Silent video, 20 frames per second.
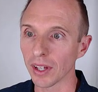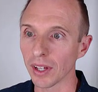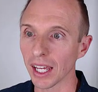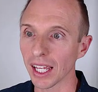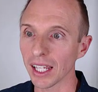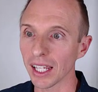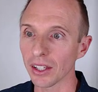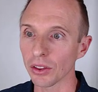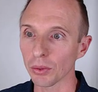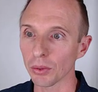
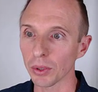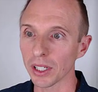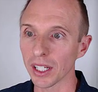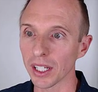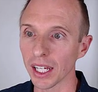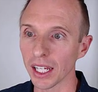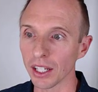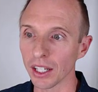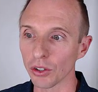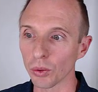A3
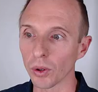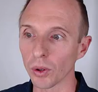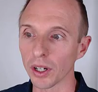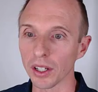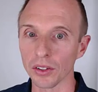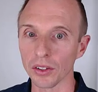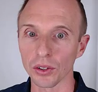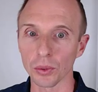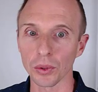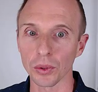to
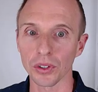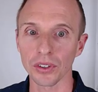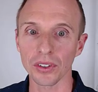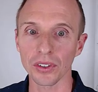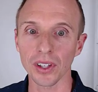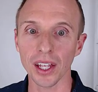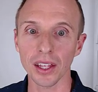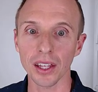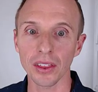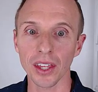A20. So we'll
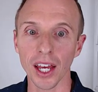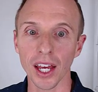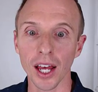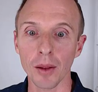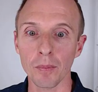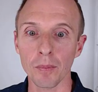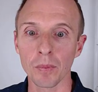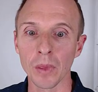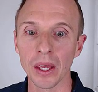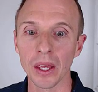select
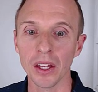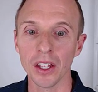that.